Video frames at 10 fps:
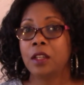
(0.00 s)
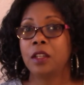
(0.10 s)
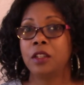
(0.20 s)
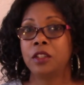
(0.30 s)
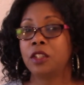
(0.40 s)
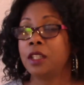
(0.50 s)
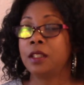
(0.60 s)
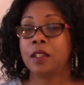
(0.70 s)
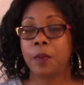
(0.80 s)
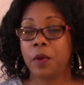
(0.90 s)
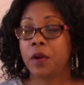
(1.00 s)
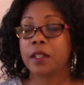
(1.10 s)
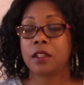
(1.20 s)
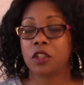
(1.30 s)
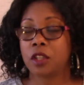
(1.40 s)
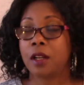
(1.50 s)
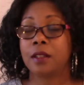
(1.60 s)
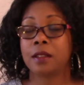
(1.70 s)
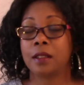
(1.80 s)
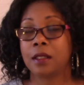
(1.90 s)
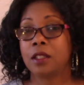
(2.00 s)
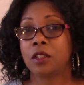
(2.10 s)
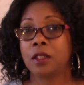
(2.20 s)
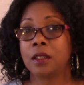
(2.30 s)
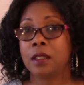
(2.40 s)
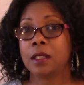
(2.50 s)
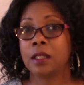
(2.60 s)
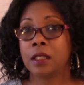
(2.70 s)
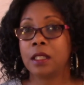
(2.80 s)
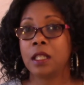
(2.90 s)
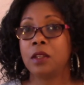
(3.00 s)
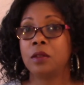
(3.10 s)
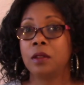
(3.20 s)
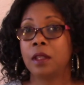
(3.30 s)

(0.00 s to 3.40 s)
she supports Sean's decision to continue